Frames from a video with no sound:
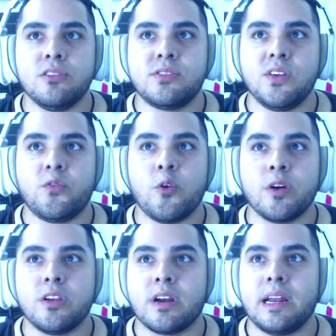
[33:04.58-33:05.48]
use
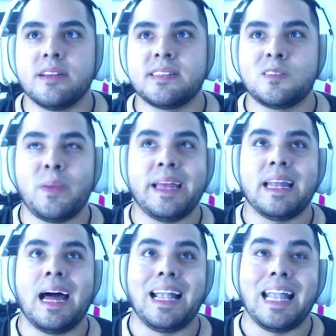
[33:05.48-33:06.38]
C4, you're gonna
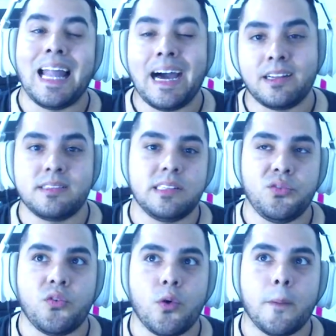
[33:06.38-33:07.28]
spend a lot of
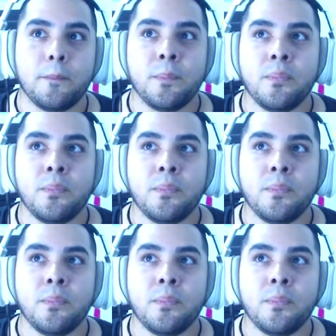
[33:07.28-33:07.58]
C4.